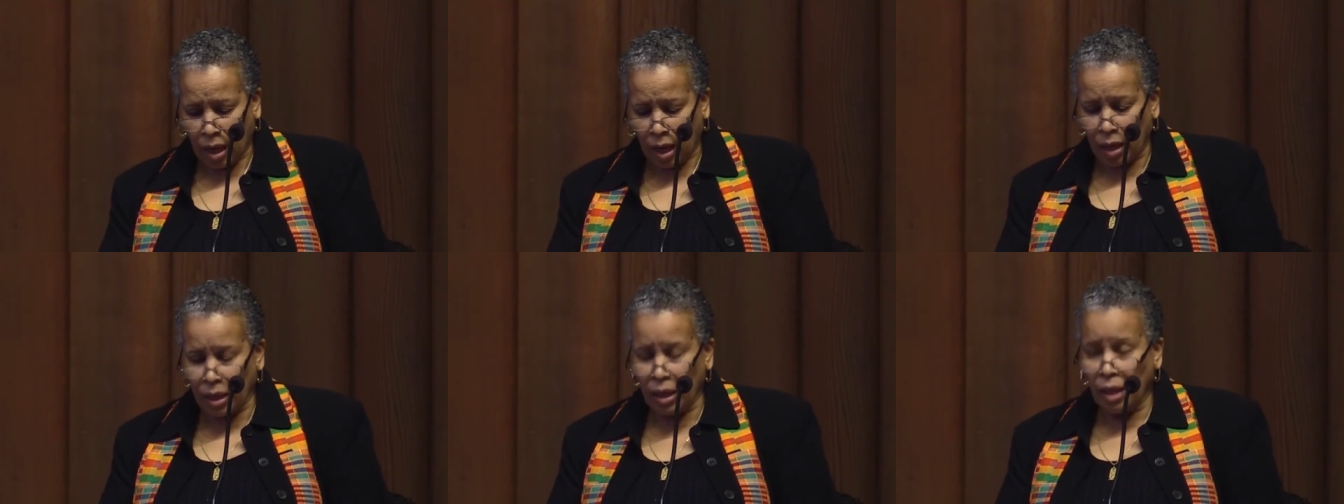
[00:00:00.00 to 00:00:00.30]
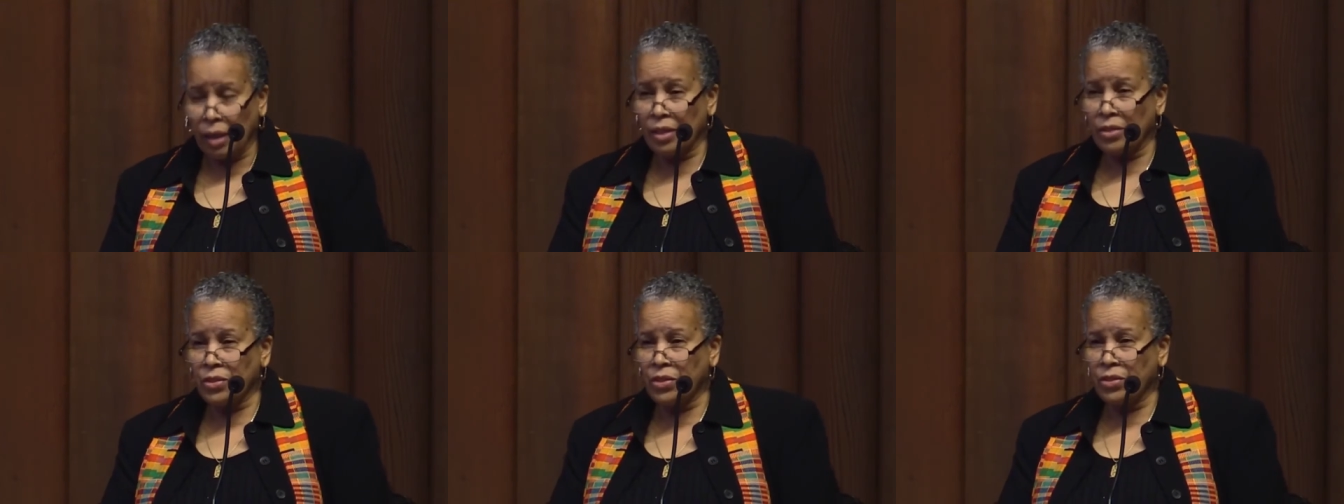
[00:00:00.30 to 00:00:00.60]
I
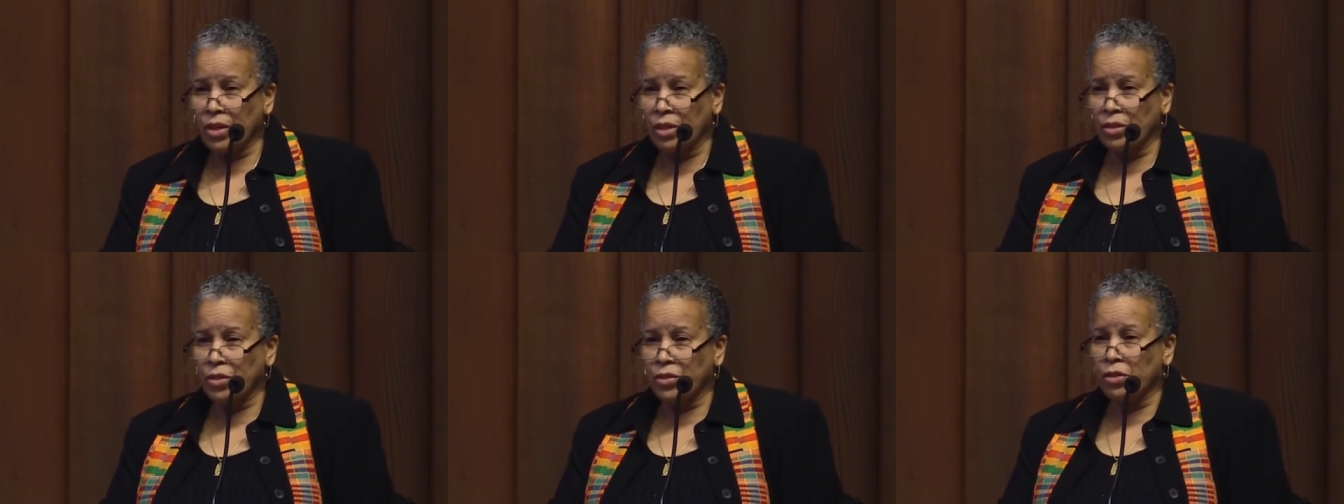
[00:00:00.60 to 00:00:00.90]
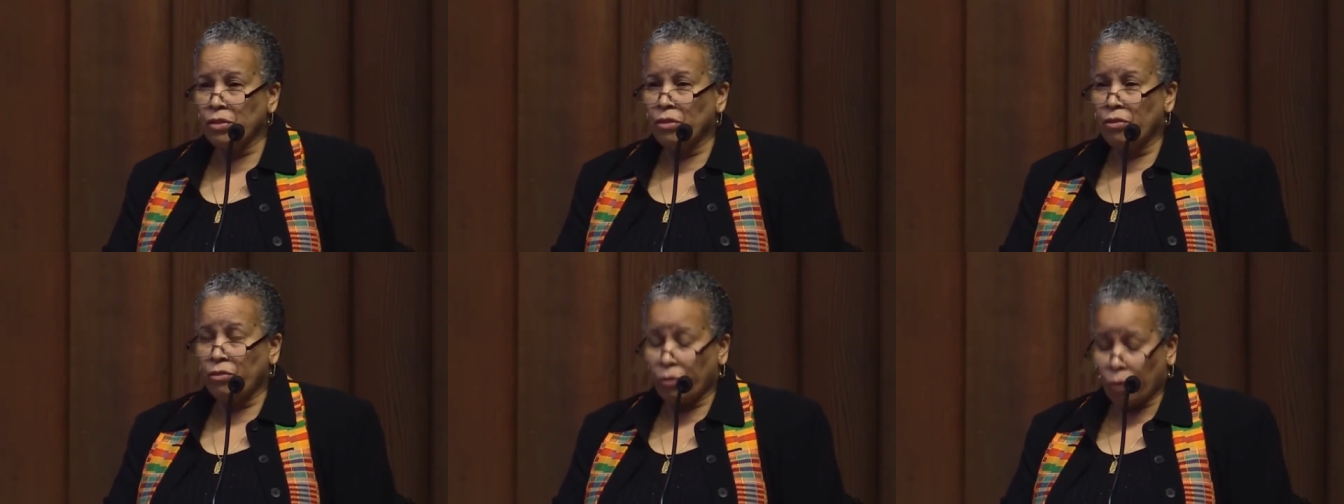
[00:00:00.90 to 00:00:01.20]
had a
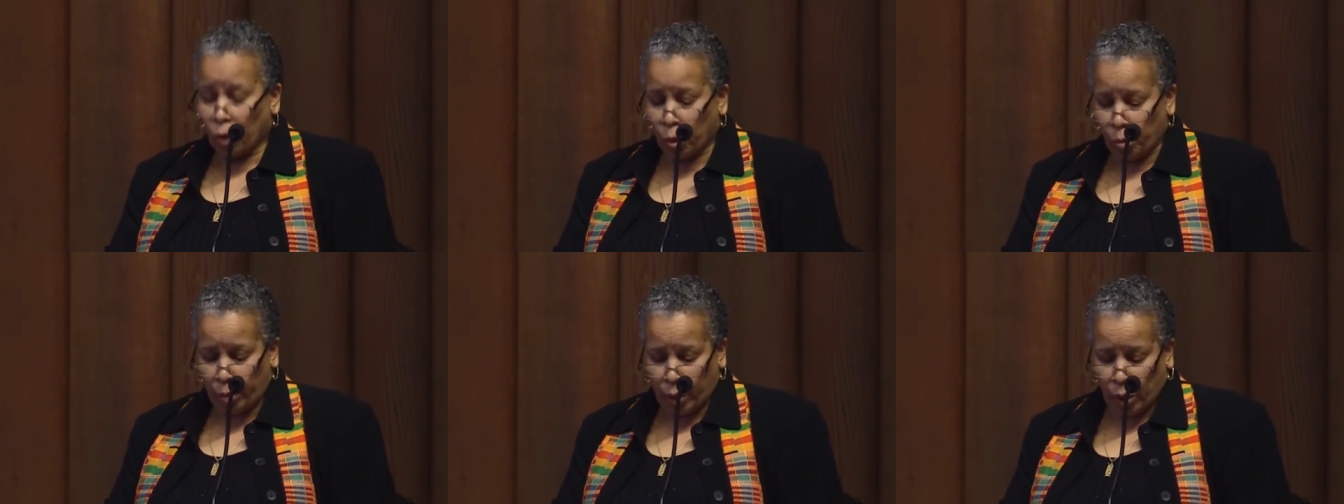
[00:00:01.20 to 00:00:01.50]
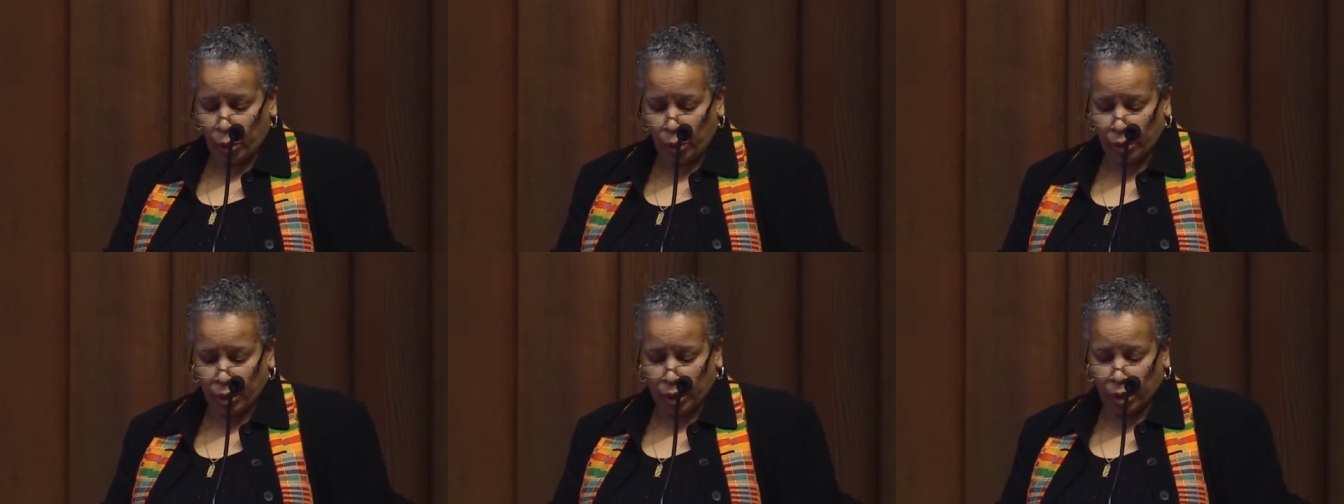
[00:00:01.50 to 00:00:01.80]
sense of
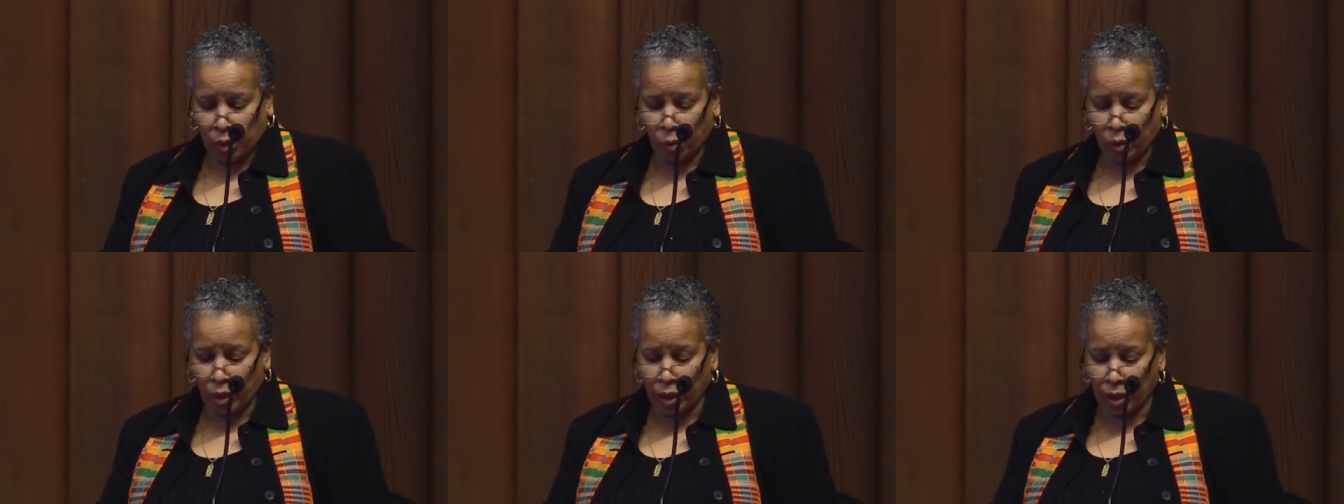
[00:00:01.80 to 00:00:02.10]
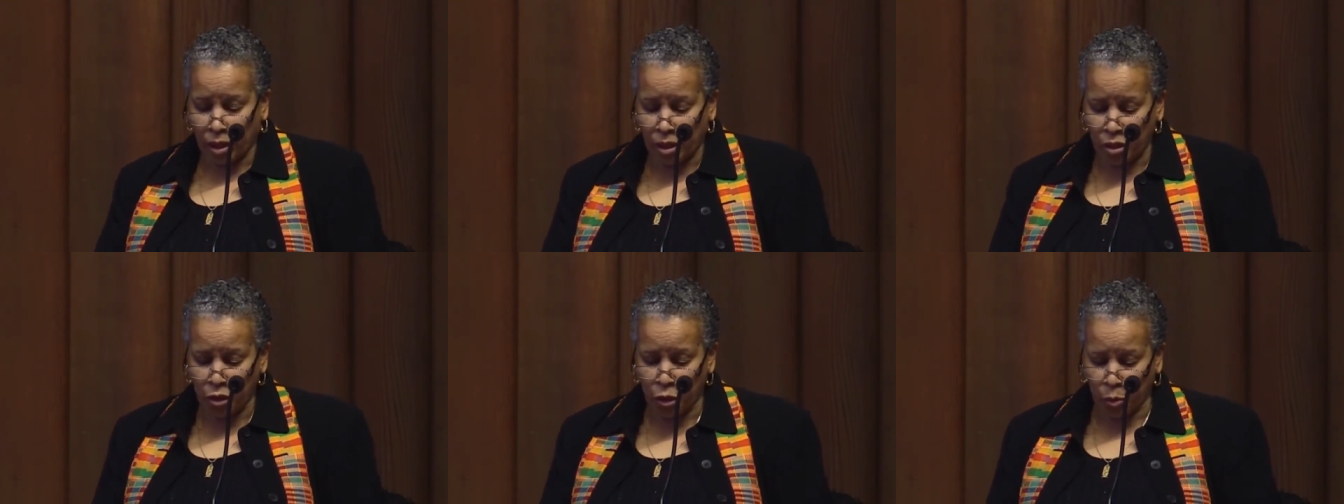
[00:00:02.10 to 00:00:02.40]
foreboding
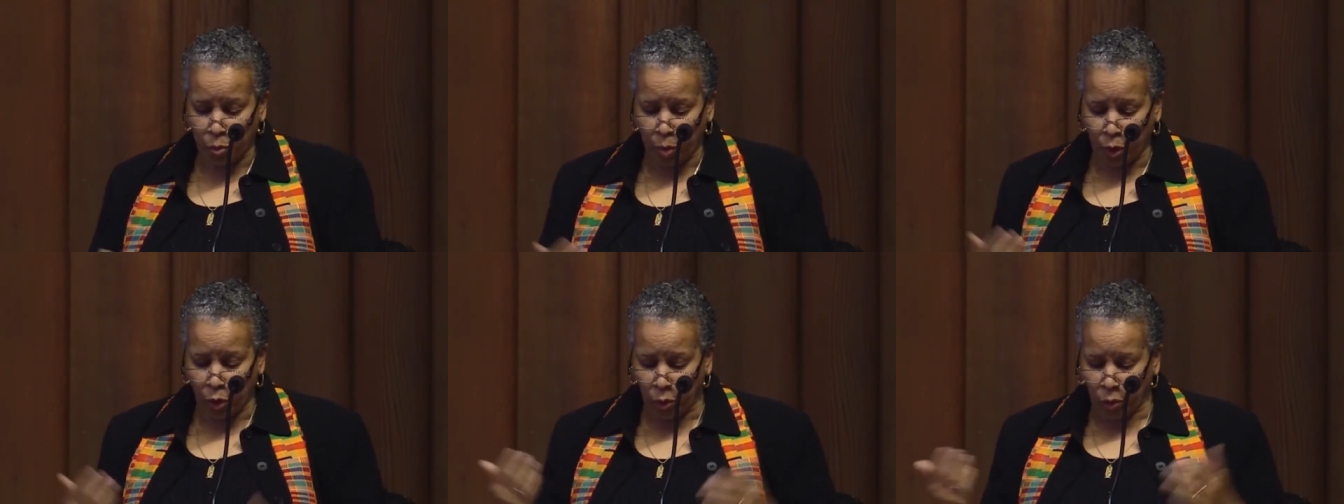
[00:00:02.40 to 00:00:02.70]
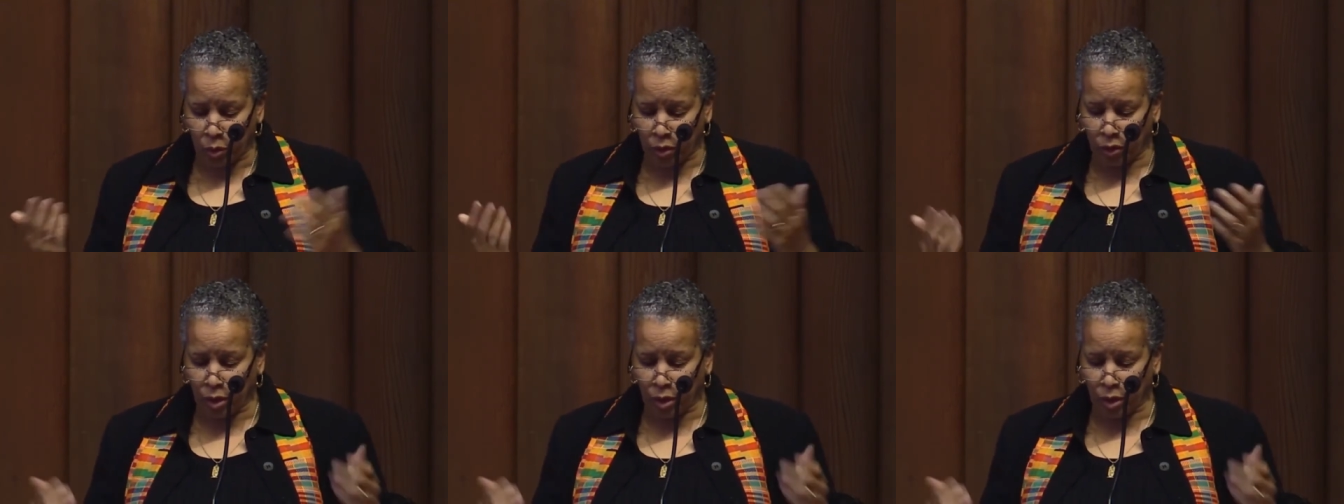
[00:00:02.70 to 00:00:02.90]
when I spoke